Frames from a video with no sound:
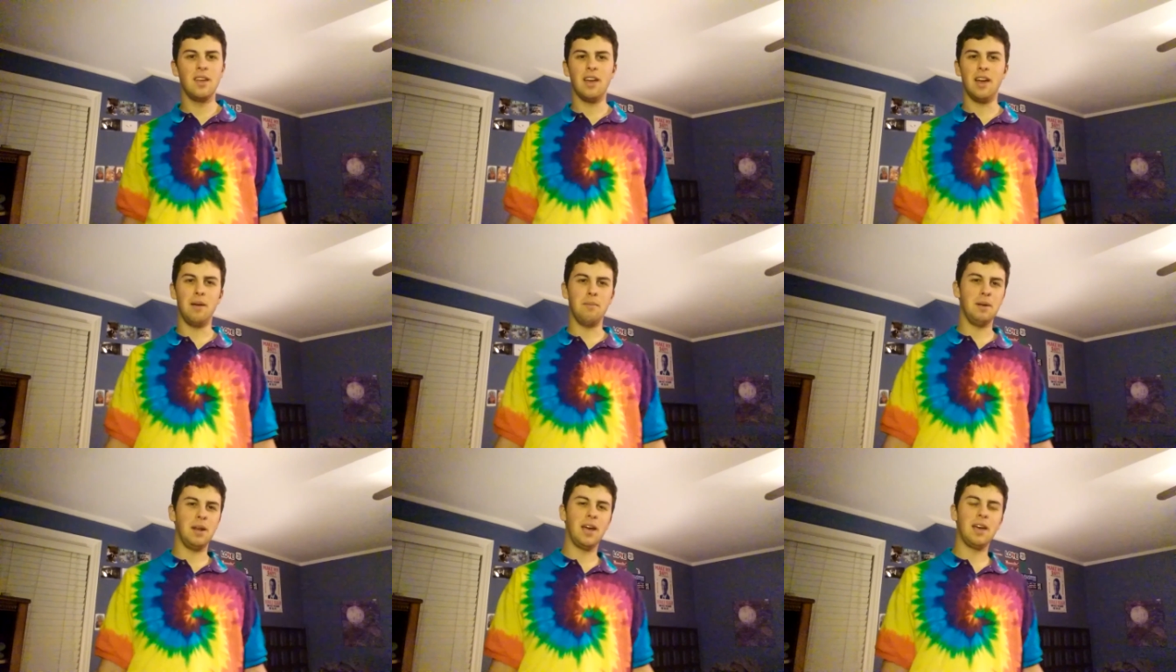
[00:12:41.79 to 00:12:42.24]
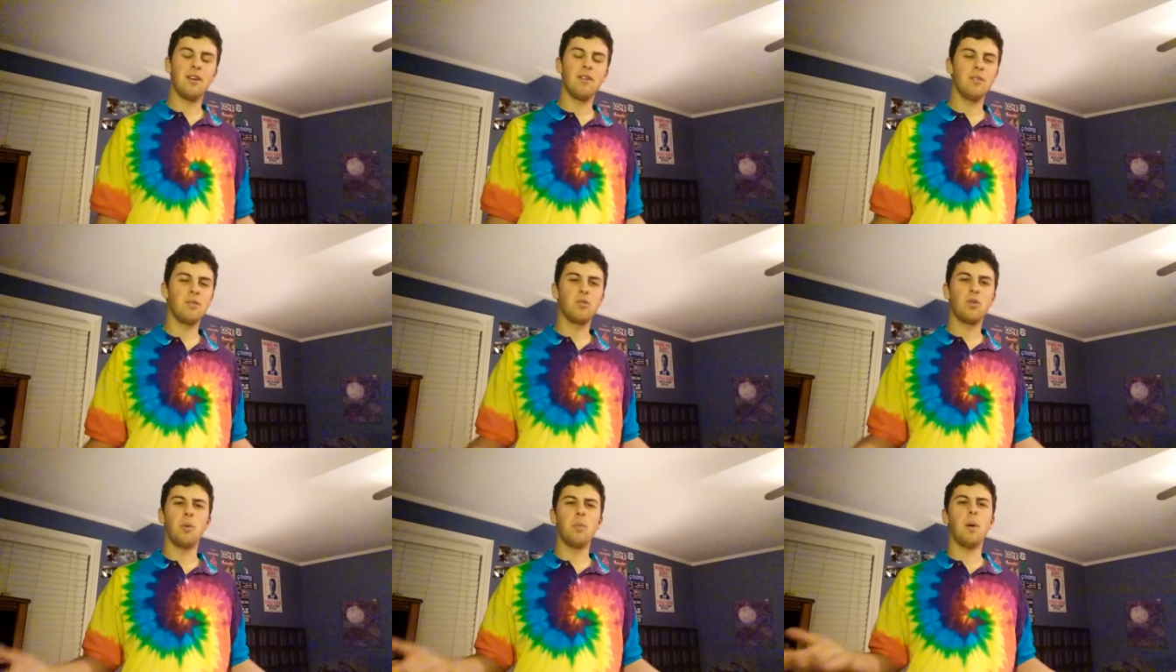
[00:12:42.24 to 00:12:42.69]
I mean, I
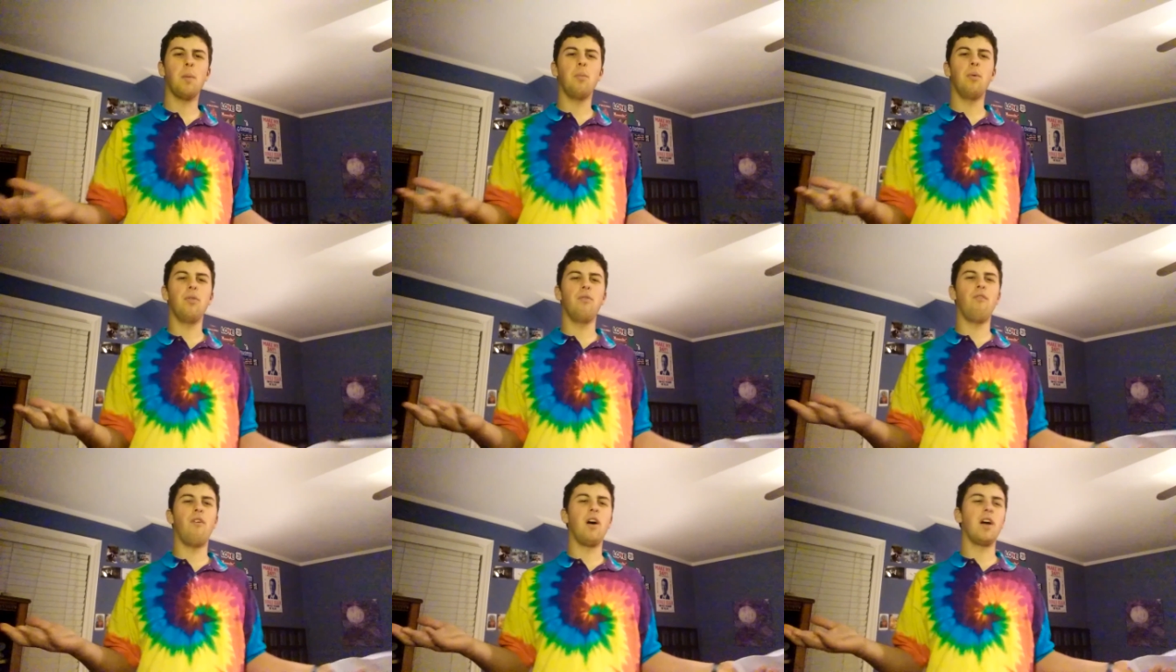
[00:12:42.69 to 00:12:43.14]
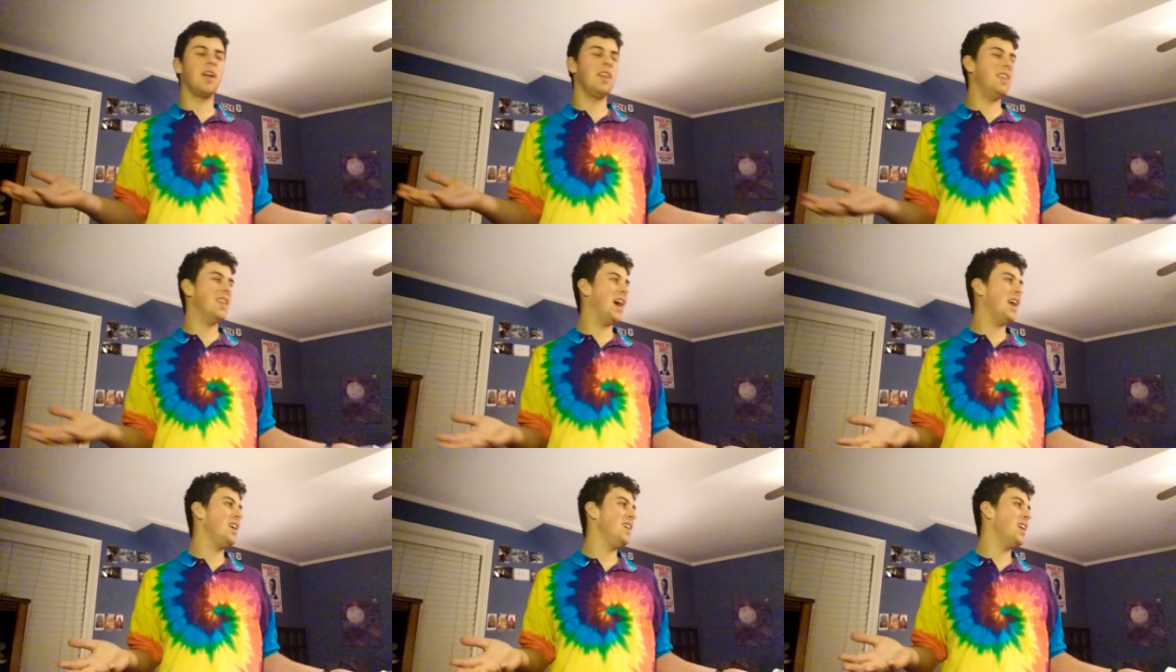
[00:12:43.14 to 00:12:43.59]
could come up with fucking
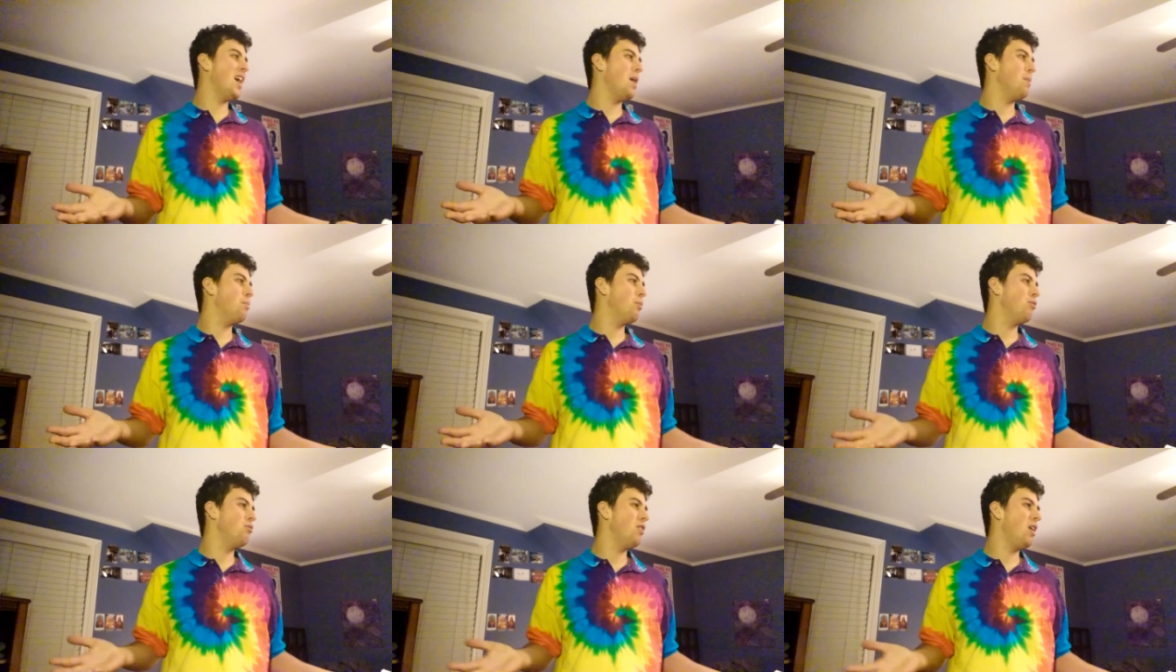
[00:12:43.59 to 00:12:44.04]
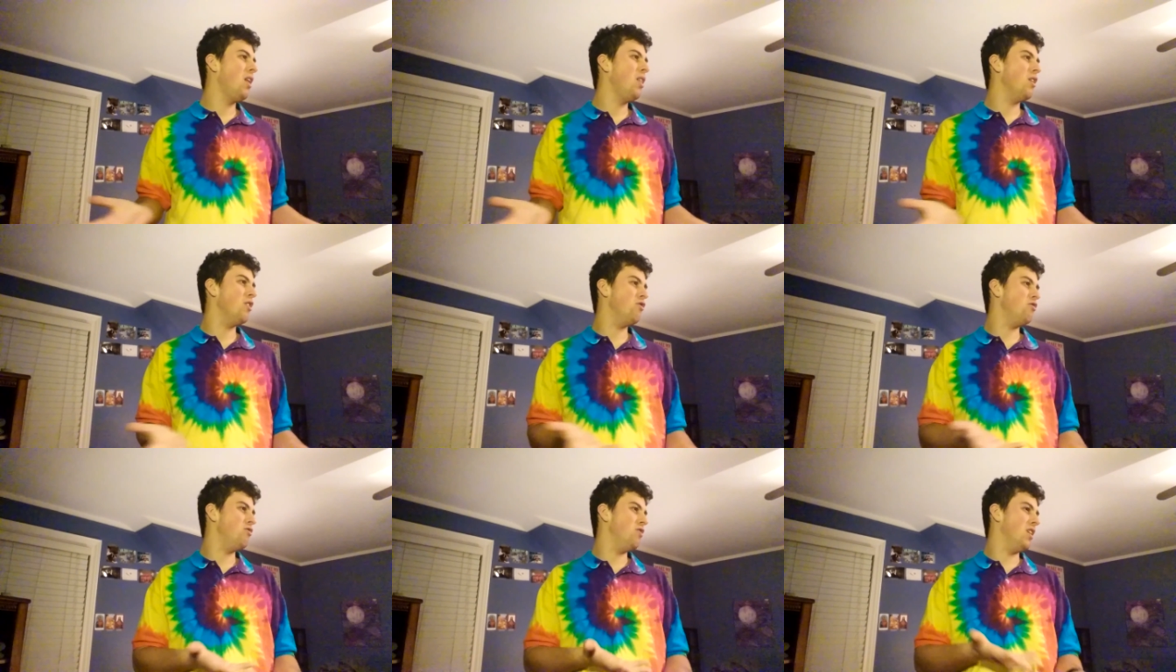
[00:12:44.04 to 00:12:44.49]
99% of
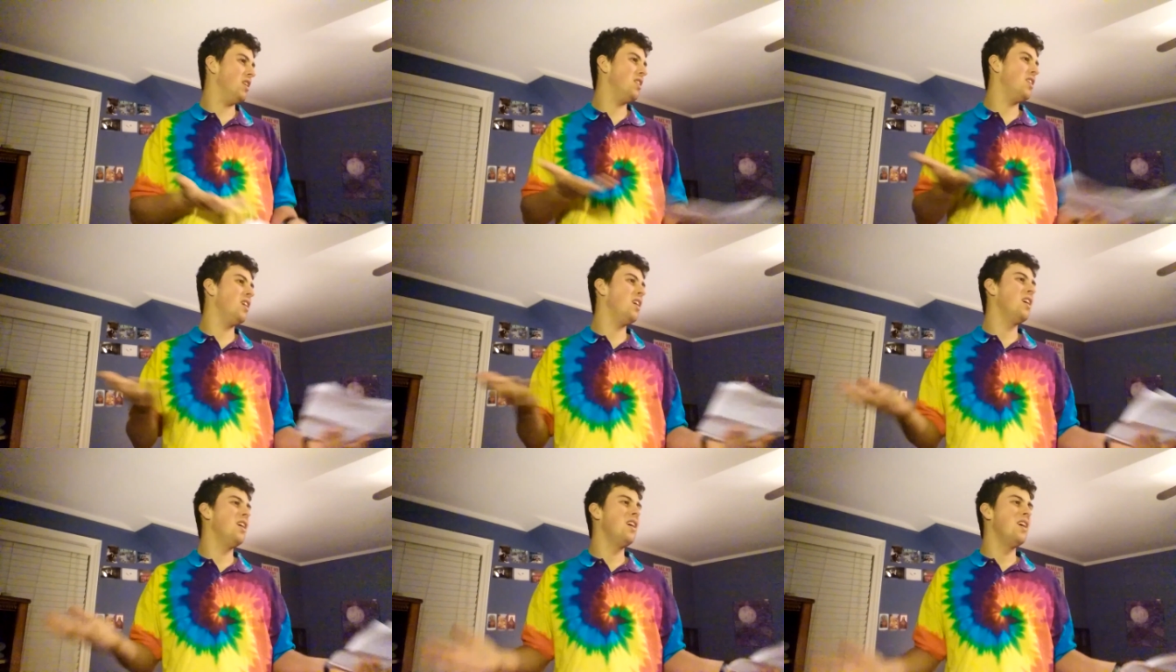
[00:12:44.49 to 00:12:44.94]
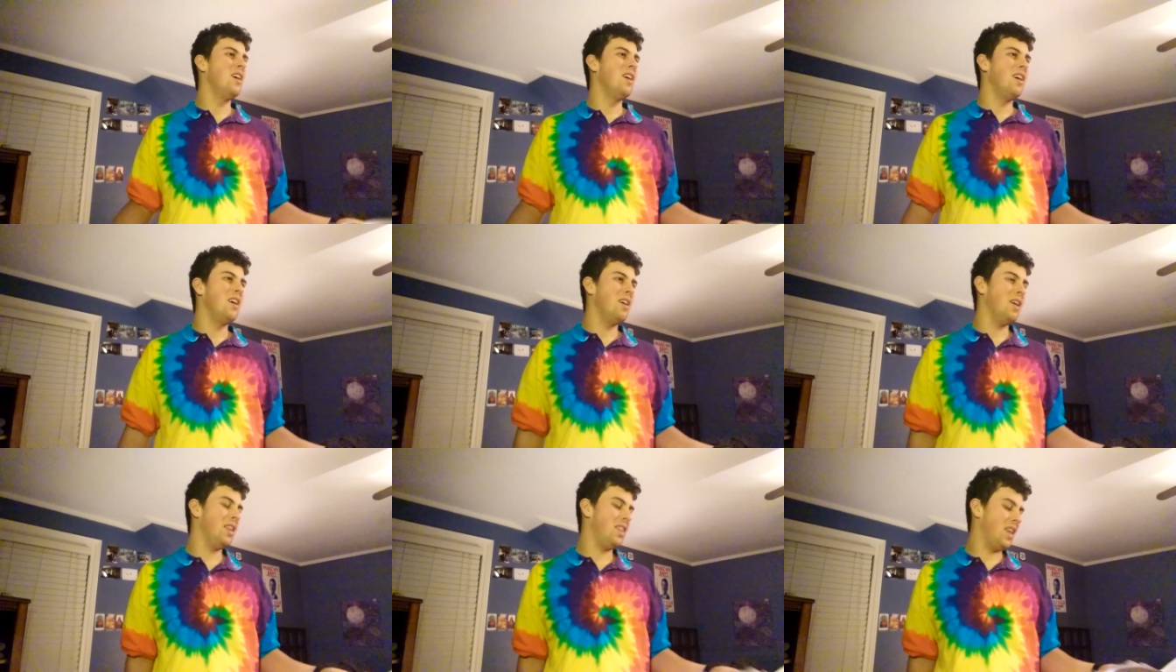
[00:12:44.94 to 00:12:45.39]
this shit
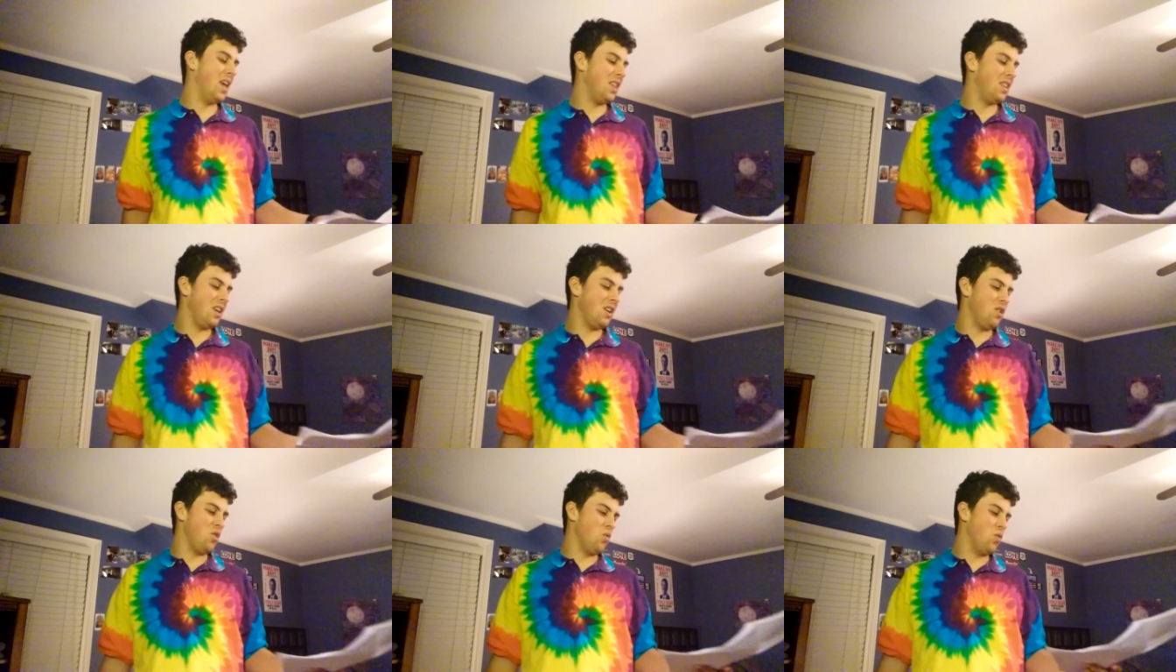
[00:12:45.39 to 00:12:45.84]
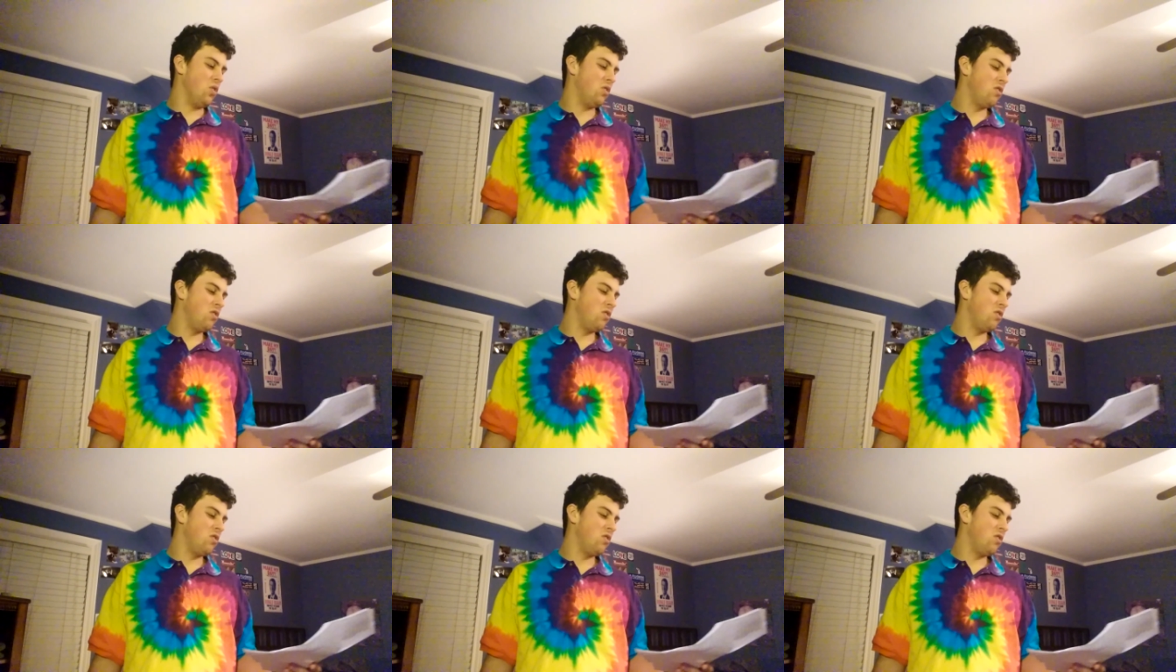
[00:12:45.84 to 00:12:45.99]
that they do.